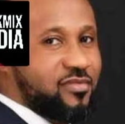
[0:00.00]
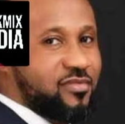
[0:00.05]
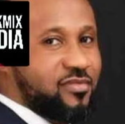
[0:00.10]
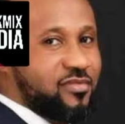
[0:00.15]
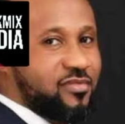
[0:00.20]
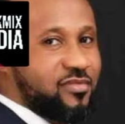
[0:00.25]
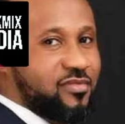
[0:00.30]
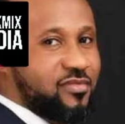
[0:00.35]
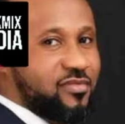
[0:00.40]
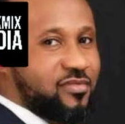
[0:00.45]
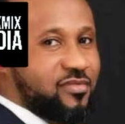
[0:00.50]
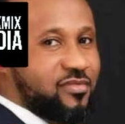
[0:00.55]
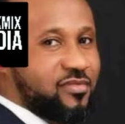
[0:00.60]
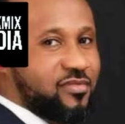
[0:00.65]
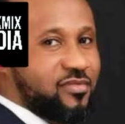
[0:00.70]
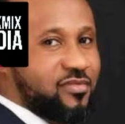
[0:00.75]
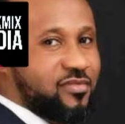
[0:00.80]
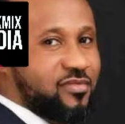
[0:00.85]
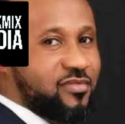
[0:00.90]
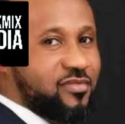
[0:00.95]

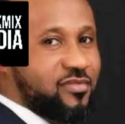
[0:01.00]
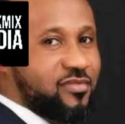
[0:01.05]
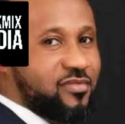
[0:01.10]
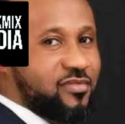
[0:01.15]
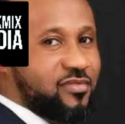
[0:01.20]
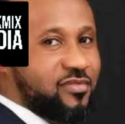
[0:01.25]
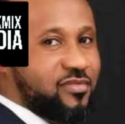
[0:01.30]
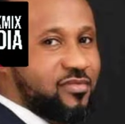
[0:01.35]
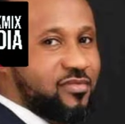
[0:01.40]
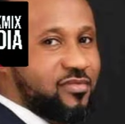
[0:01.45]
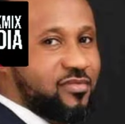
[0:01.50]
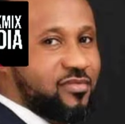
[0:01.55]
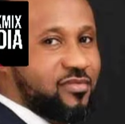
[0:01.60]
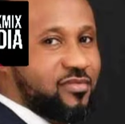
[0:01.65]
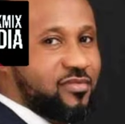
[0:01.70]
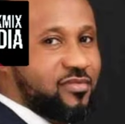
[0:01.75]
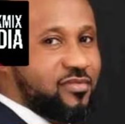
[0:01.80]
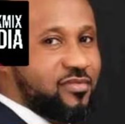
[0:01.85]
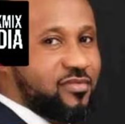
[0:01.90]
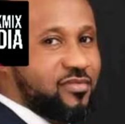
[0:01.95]

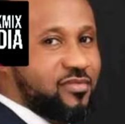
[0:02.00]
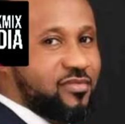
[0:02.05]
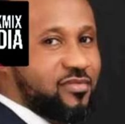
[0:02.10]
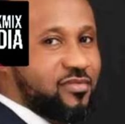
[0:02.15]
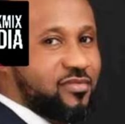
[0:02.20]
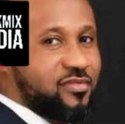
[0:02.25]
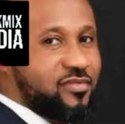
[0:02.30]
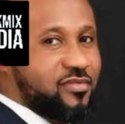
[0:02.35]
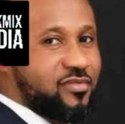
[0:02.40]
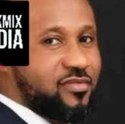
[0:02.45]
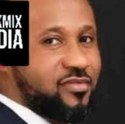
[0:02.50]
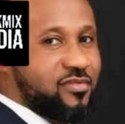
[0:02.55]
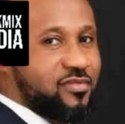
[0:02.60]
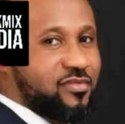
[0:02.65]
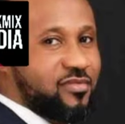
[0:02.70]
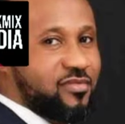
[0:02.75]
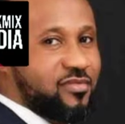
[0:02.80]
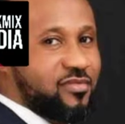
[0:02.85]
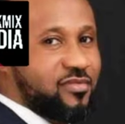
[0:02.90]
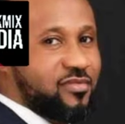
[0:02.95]

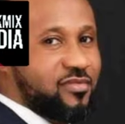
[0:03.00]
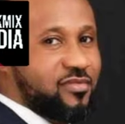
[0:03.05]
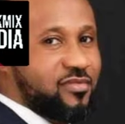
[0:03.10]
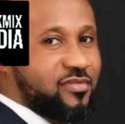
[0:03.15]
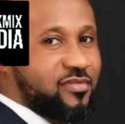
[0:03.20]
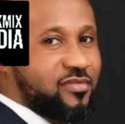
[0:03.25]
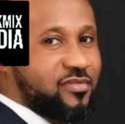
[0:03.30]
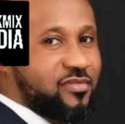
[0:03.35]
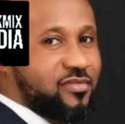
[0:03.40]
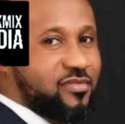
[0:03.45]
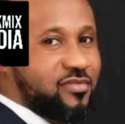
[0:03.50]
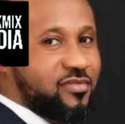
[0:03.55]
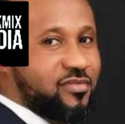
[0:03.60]
(not speaking)